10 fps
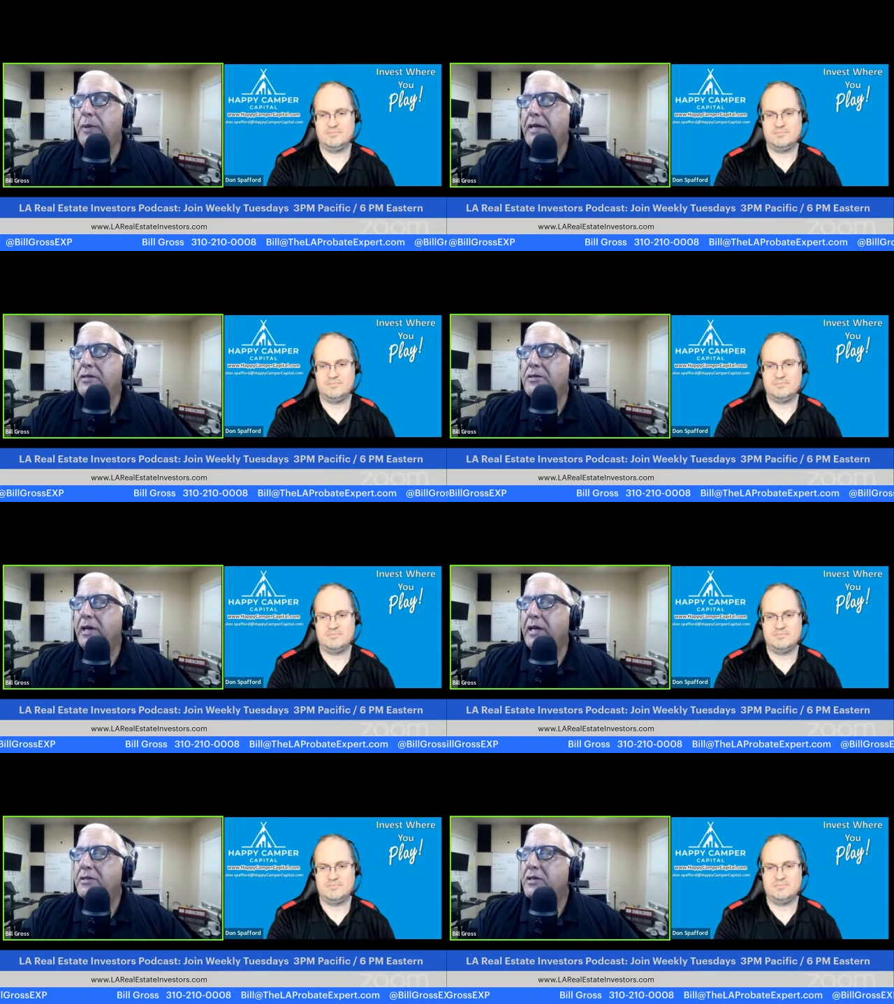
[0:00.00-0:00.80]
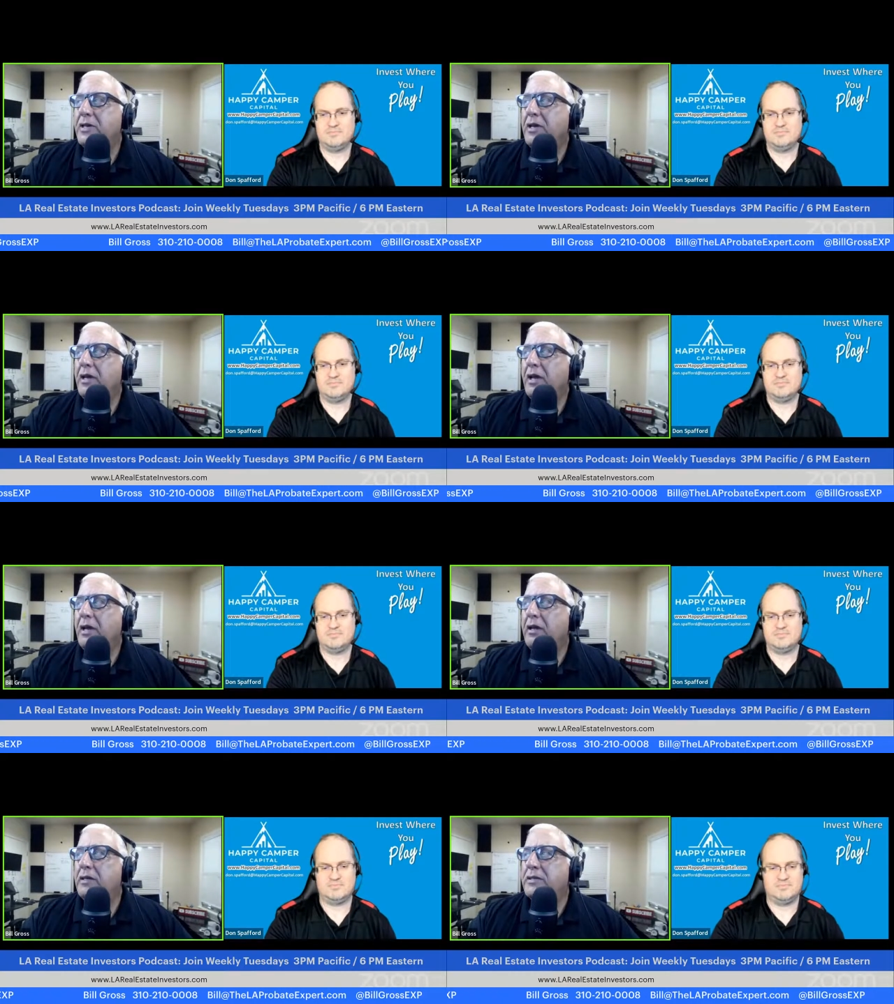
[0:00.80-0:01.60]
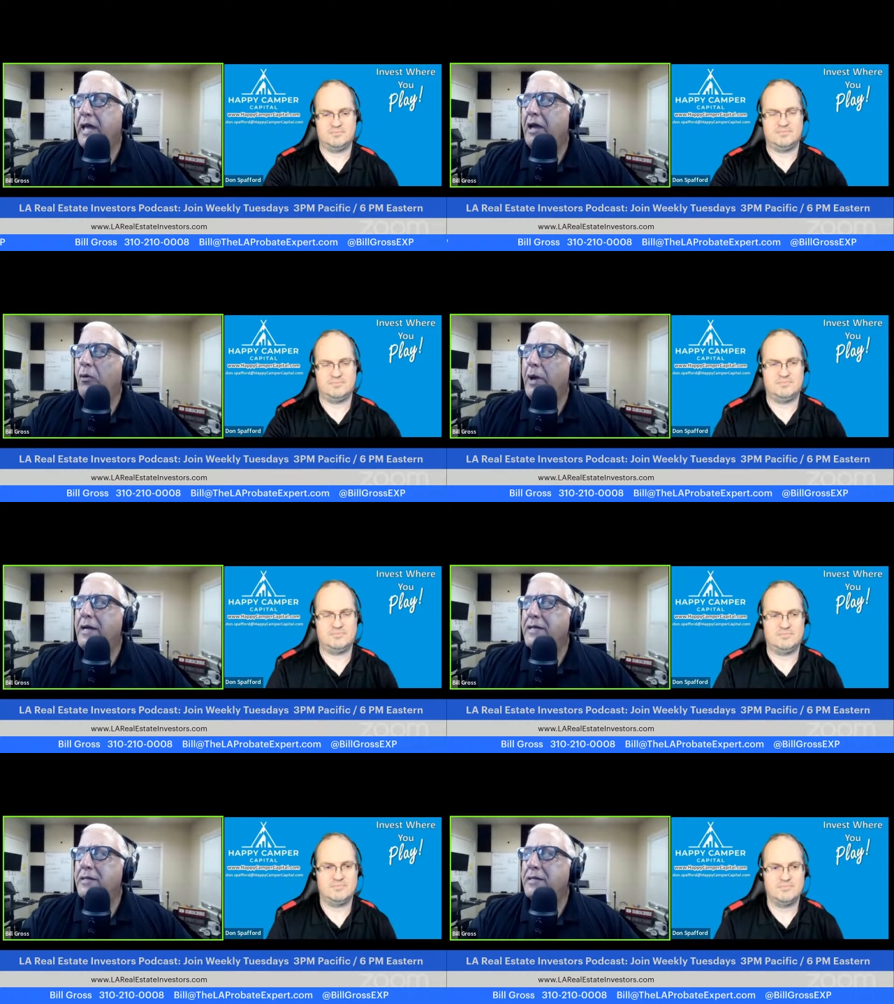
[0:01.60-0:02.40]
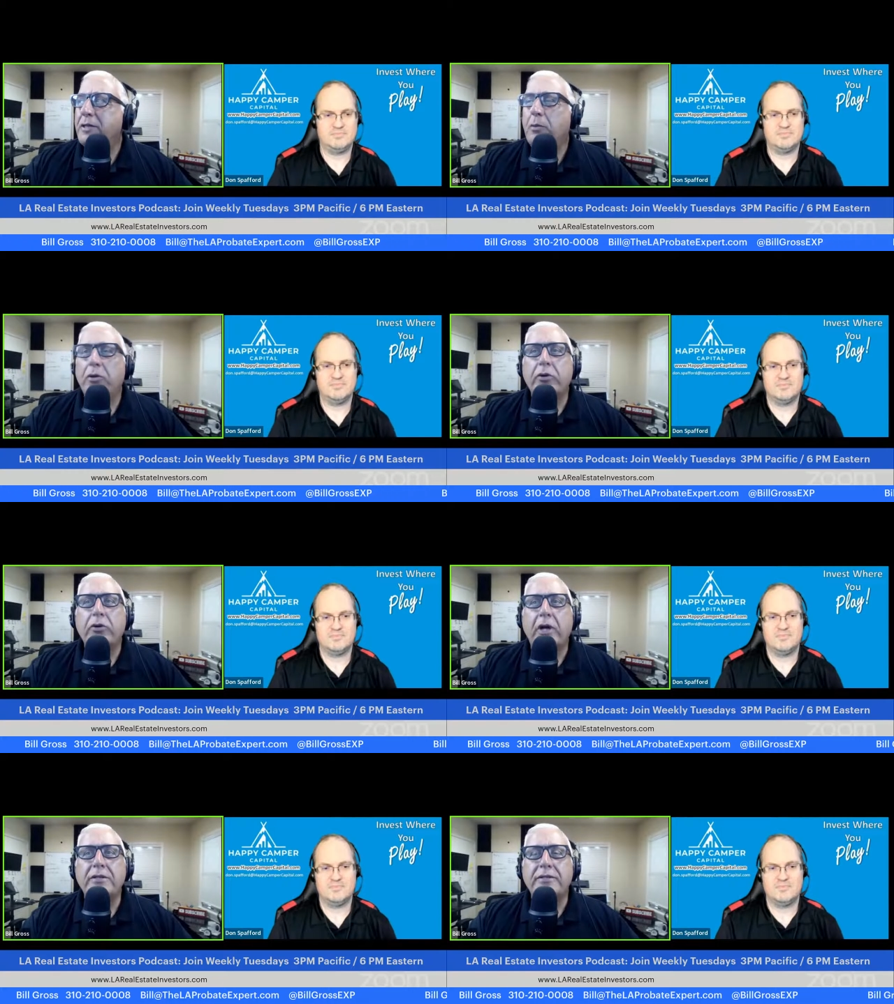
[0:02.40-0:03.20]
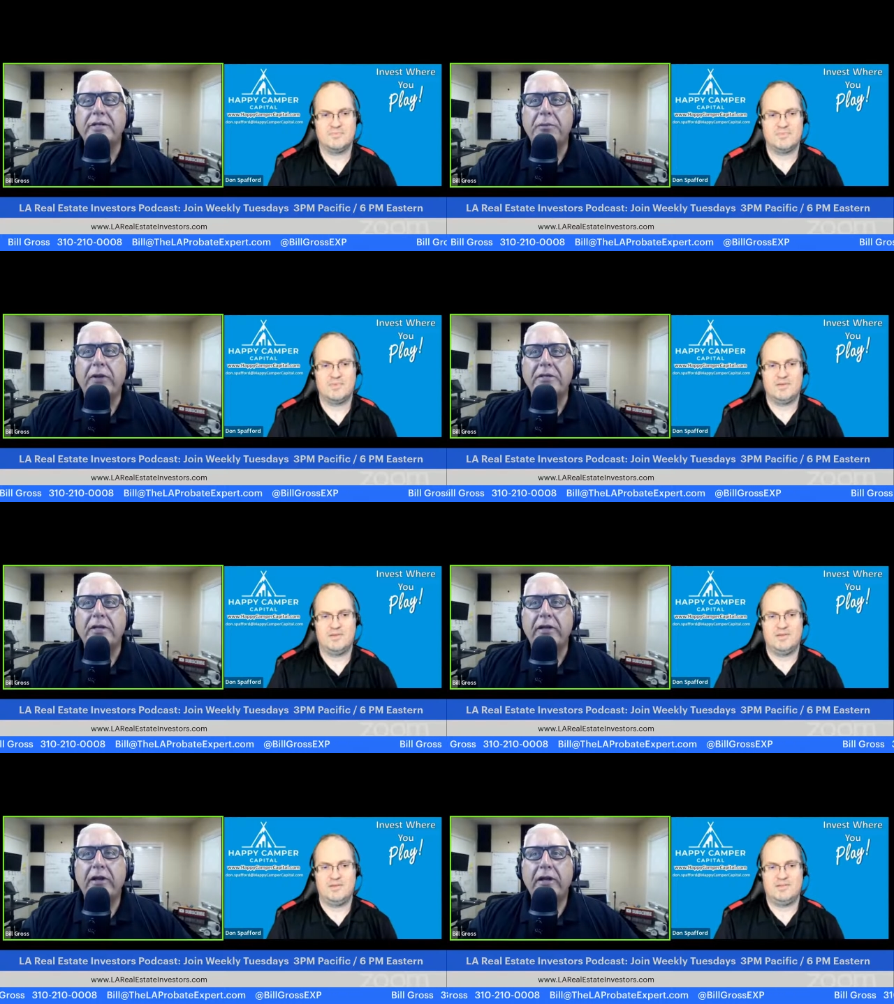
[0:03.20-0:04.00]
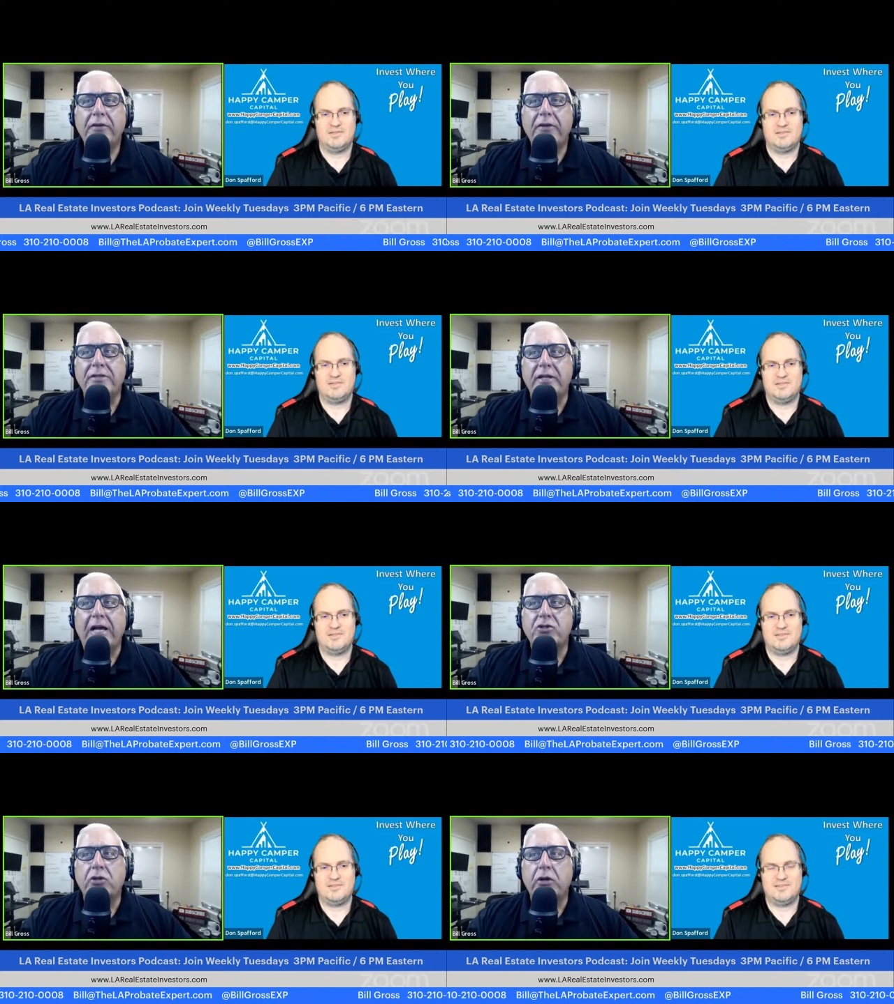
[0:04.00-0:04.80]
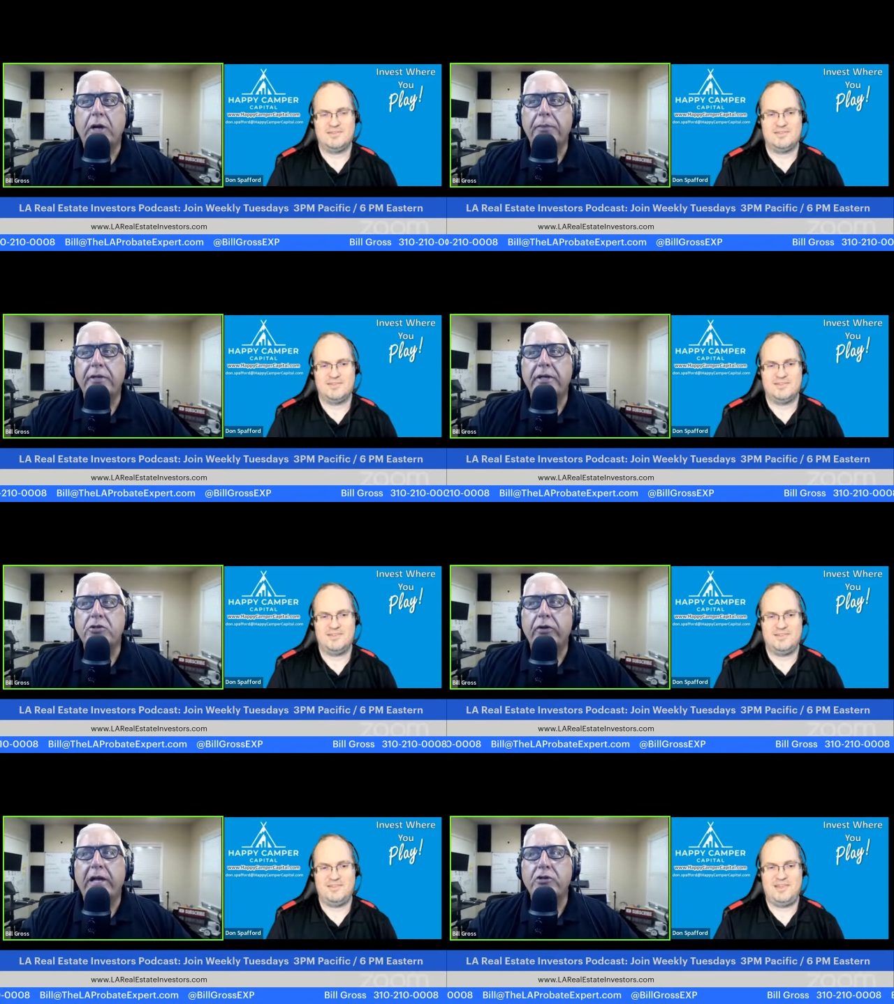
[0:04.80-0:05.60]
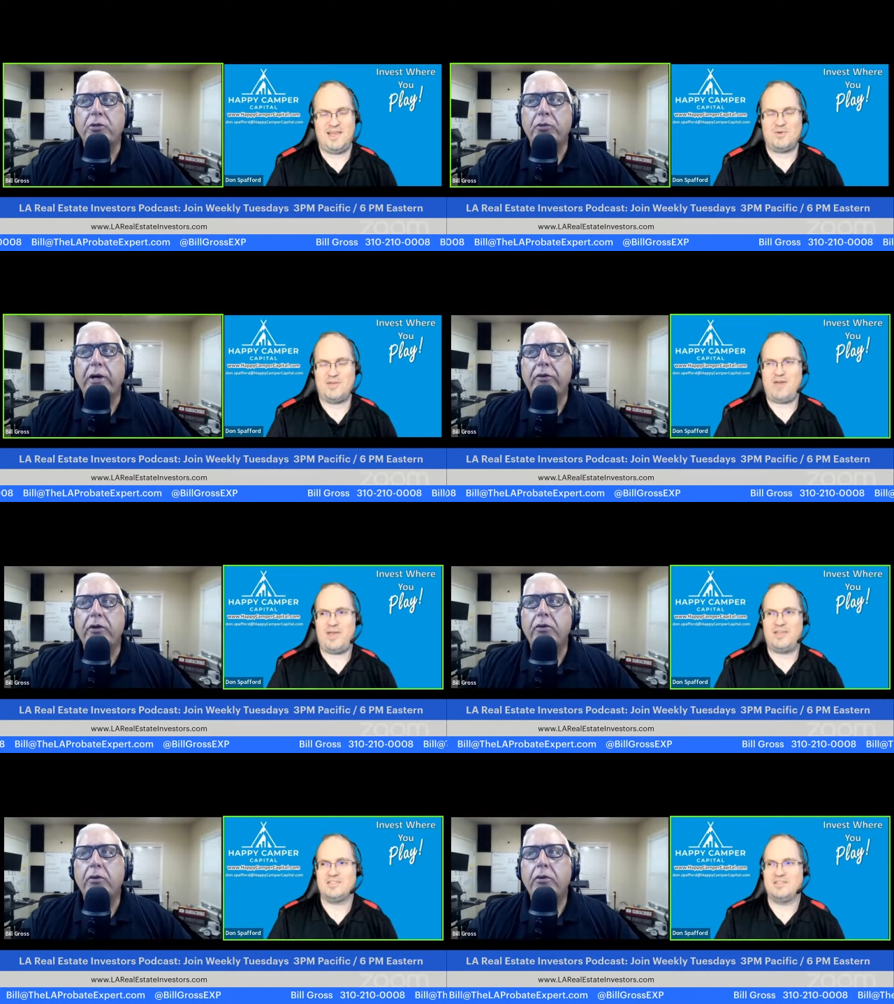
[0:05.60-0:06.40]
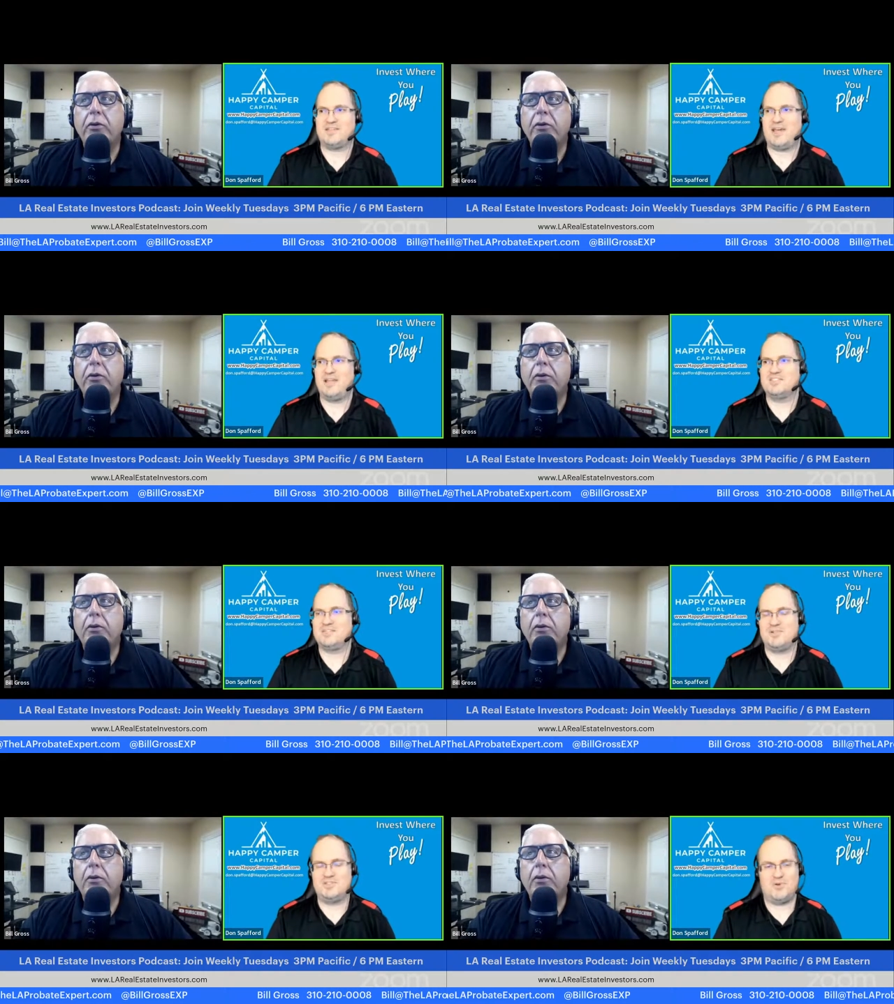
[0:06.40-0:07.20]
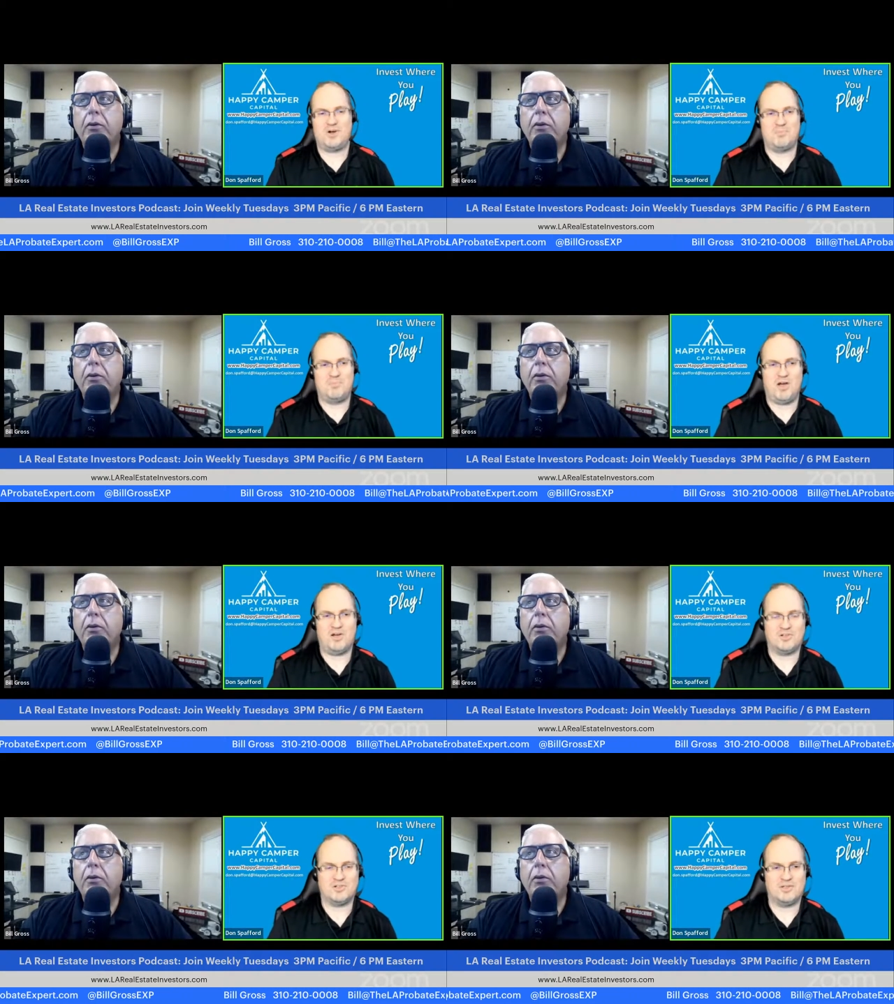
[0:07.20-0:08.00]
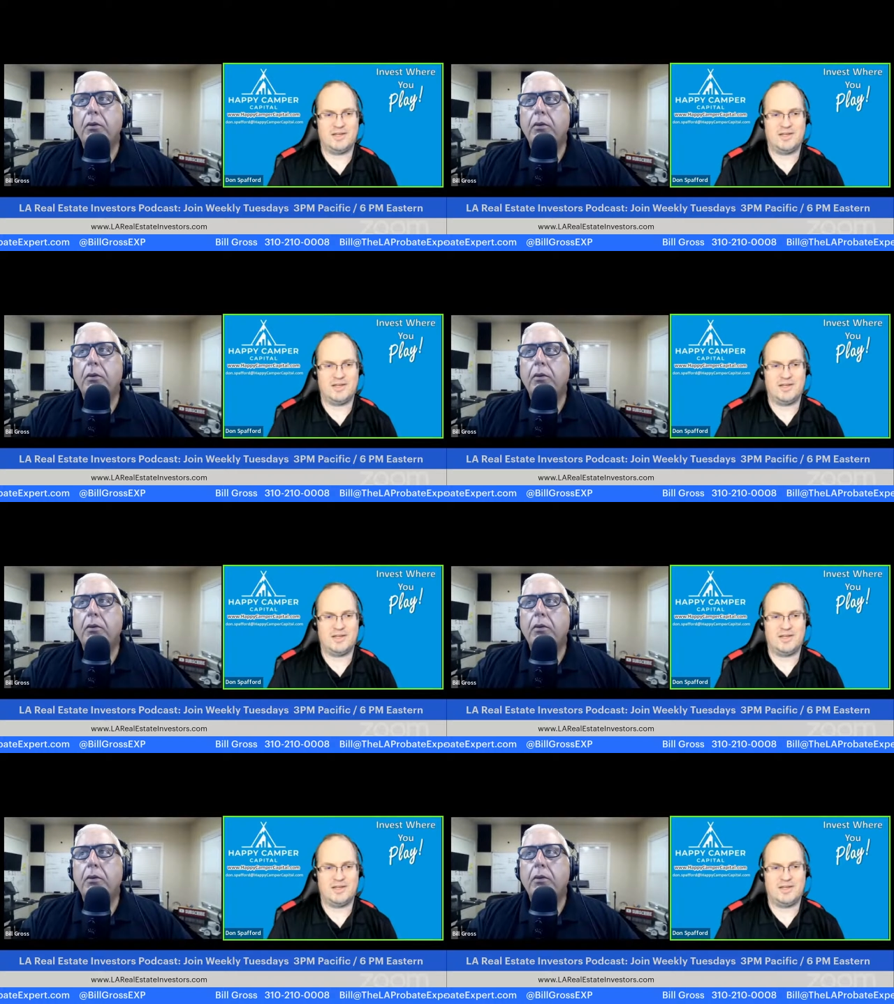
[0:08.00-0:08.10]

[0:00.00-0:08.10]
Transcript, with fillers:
Speaker 1: space. I guess is KOA is that a similar concept, and that's an that's the national competition. The national yeah, well,
Speaker 2: KOA is, is kind of similar to our Beyonder